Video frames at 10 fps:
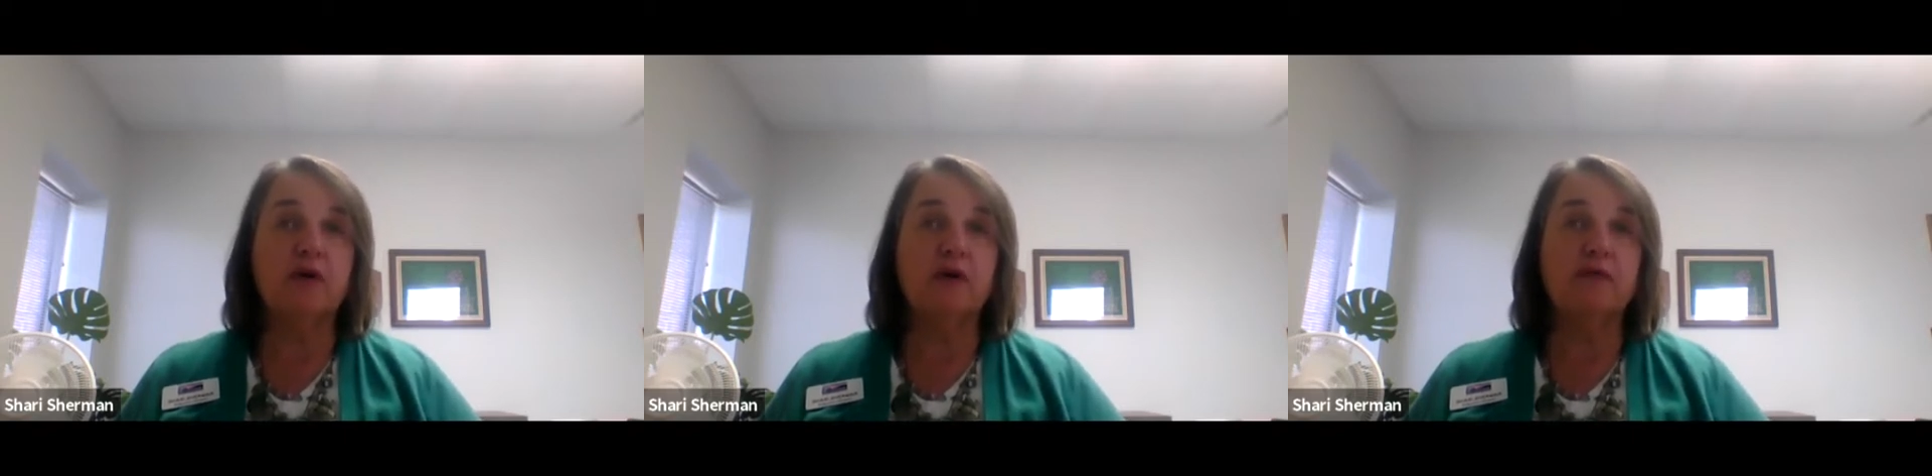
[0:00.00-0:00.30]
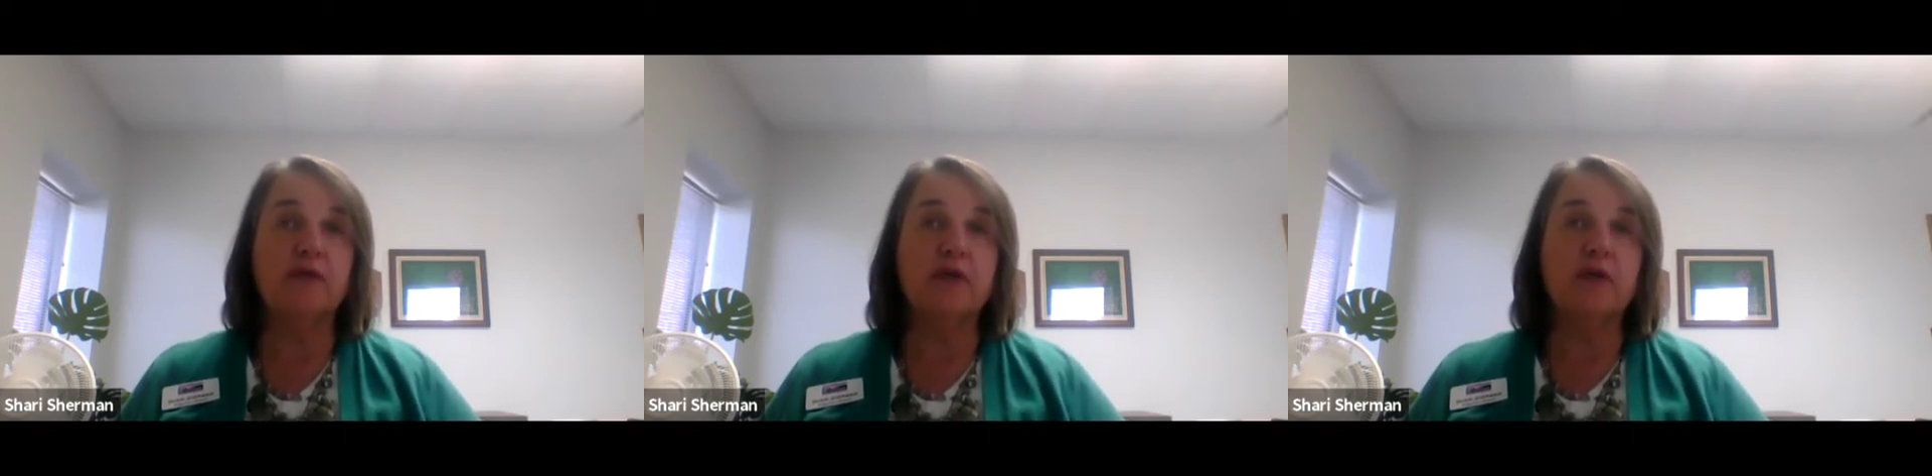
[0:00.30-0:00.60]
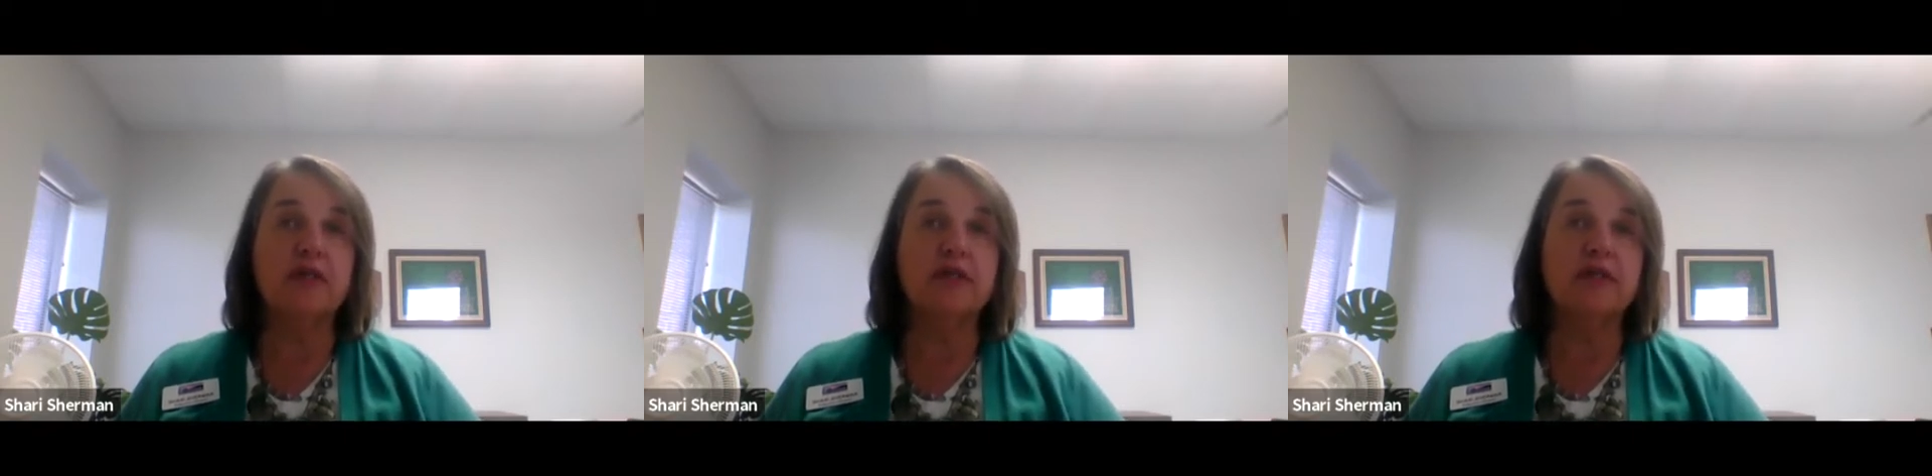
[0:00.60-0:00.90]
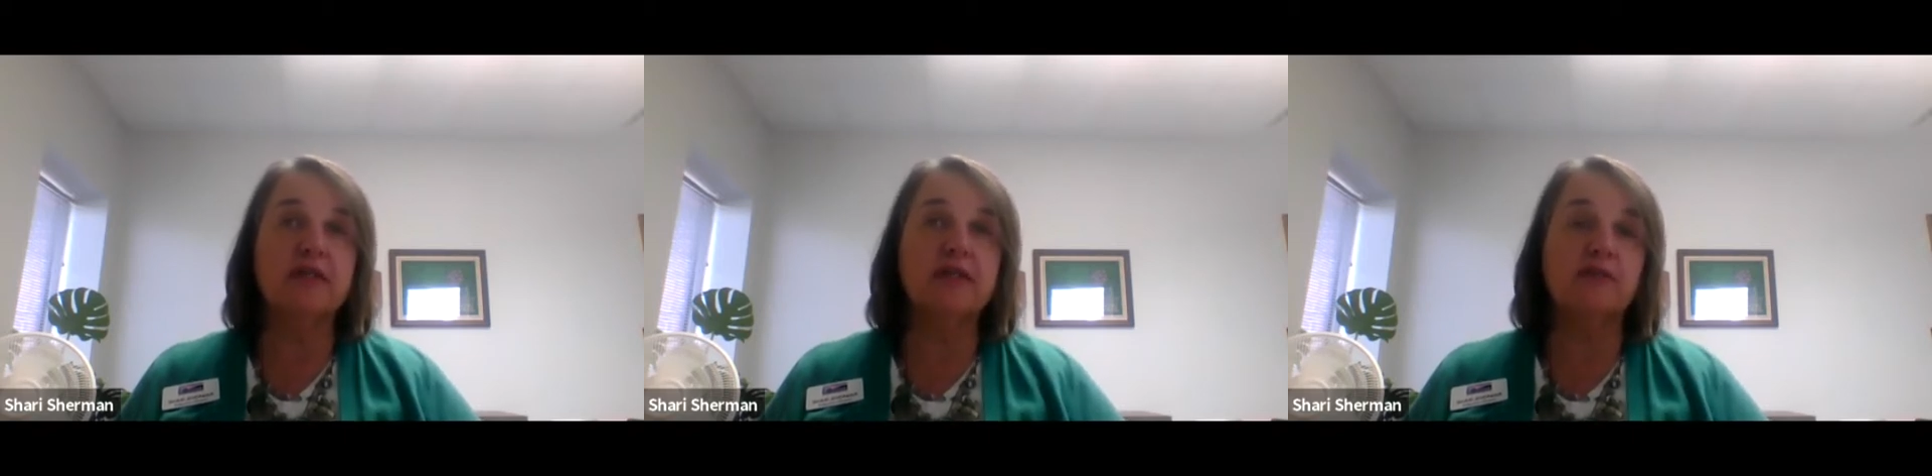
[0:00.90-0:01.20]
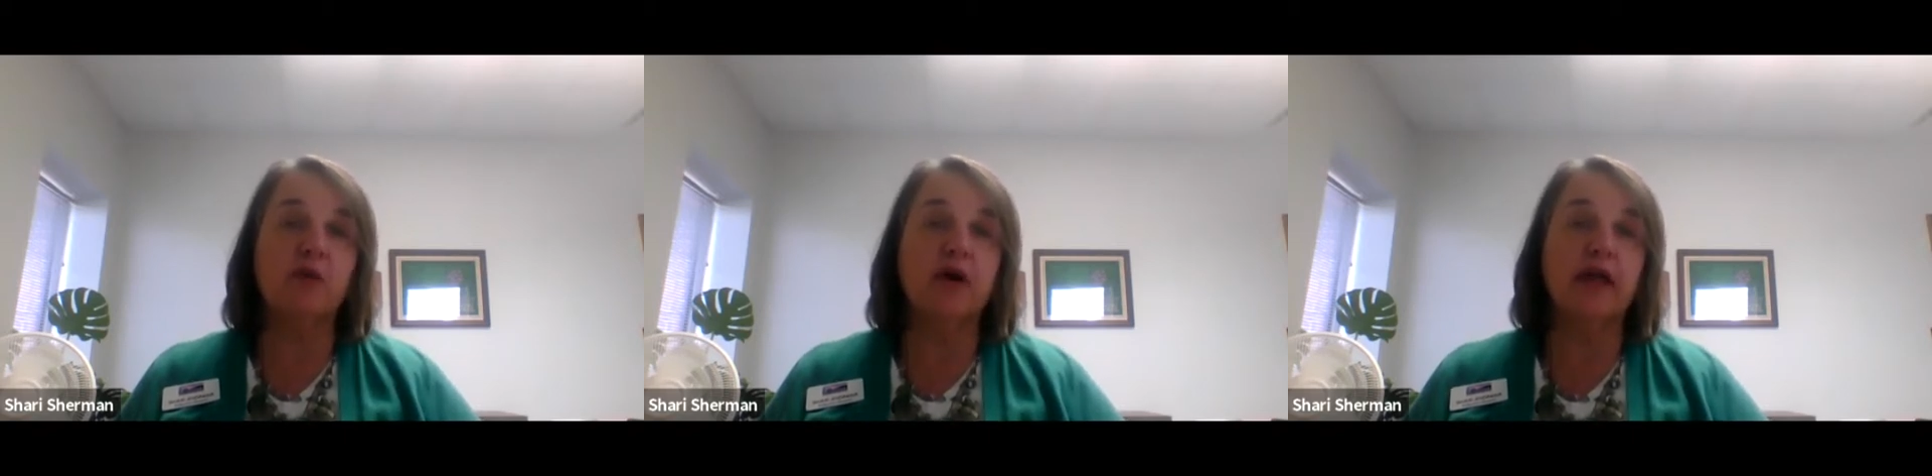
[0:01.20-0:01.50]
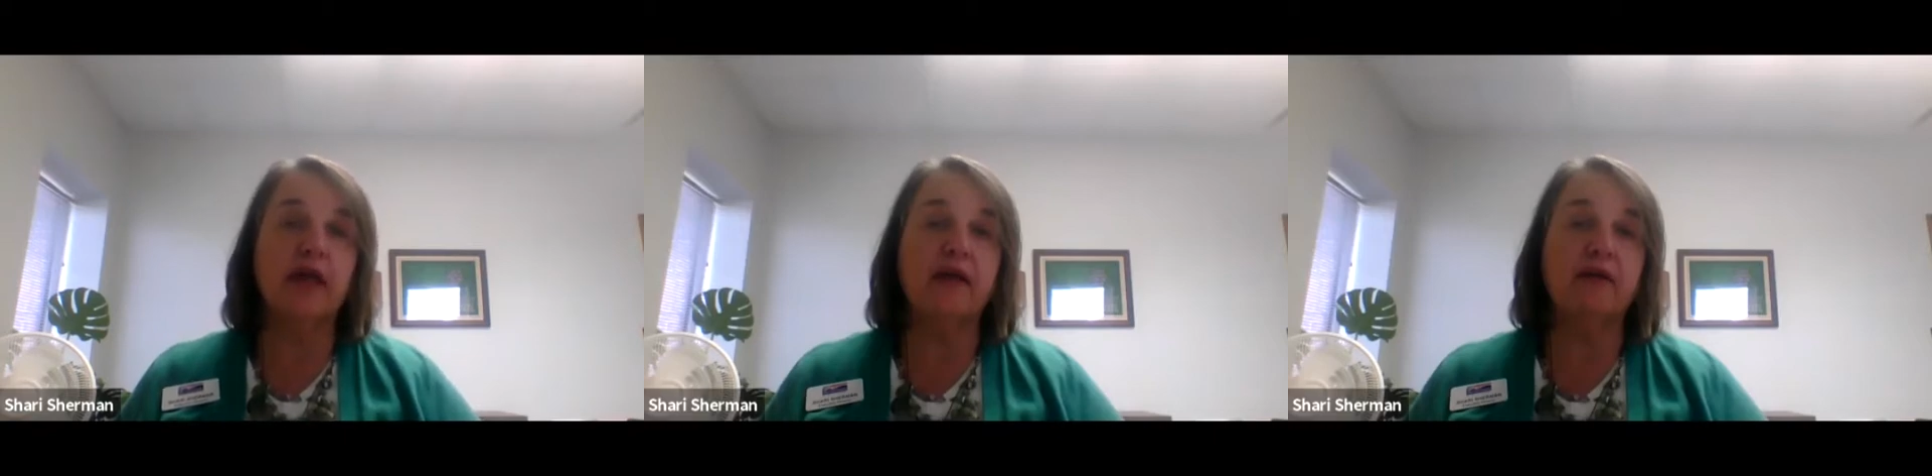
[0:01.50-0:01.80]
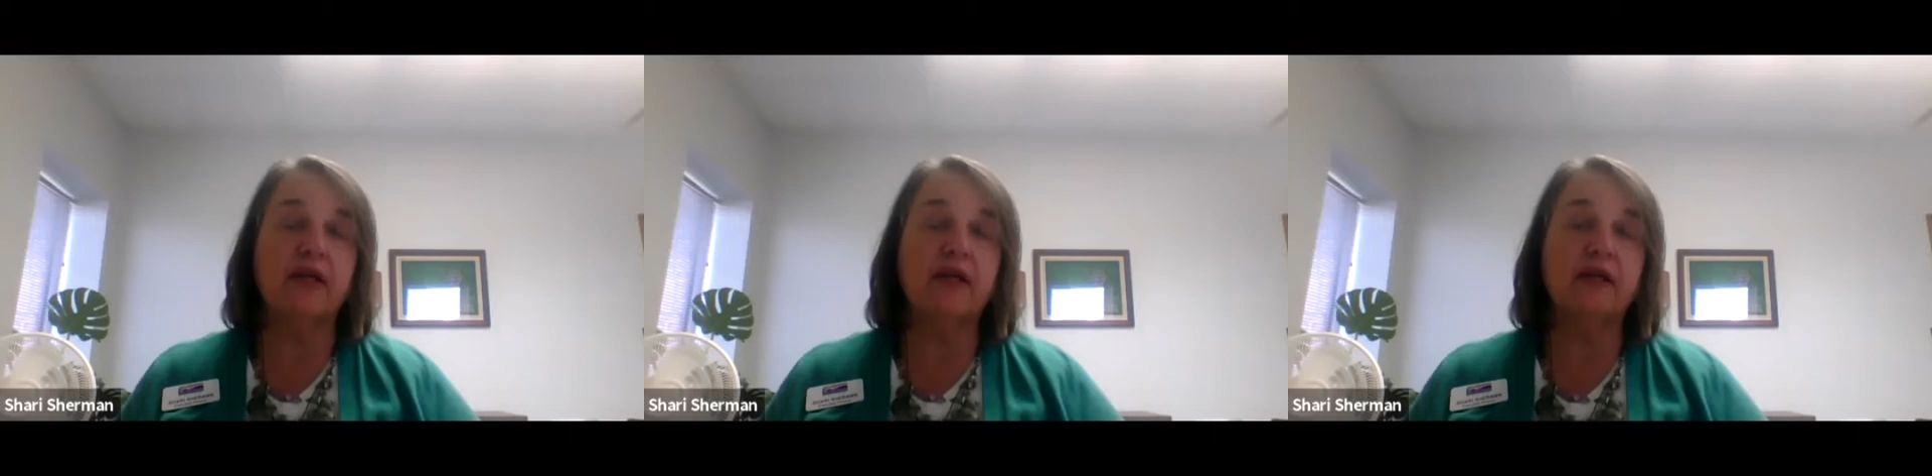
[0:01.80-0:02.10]
the residents of Warrick
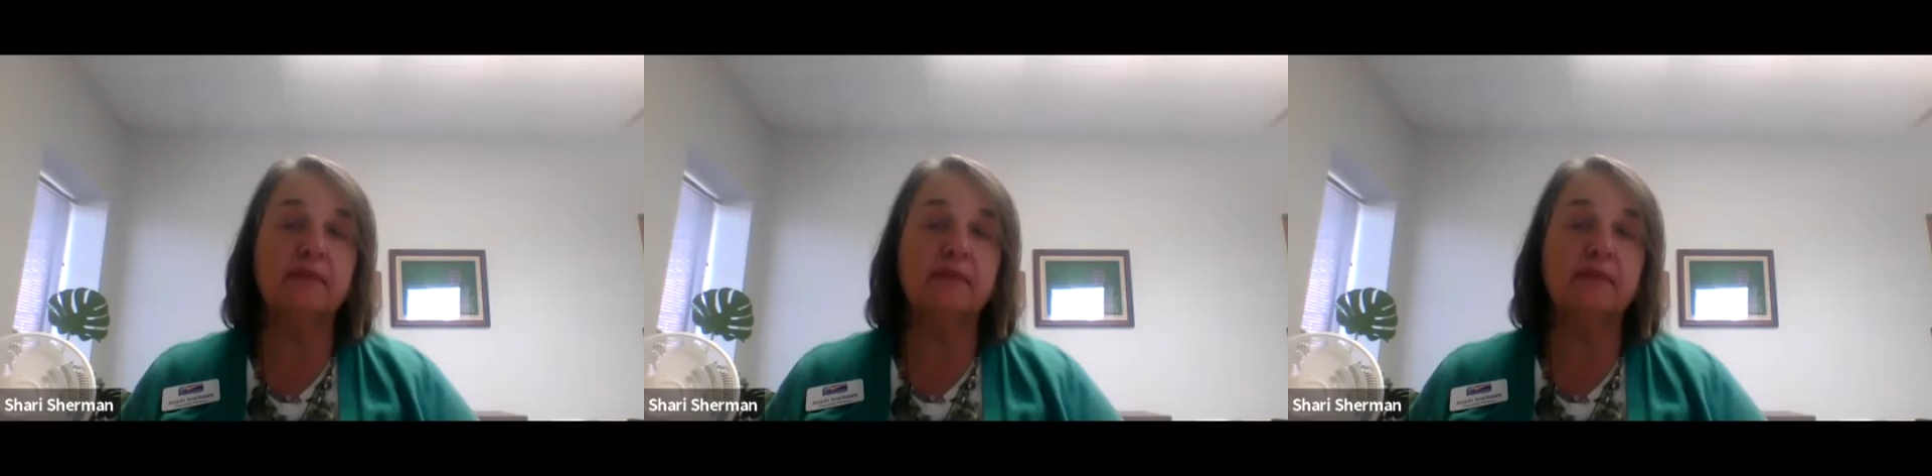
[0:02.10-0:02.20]
County?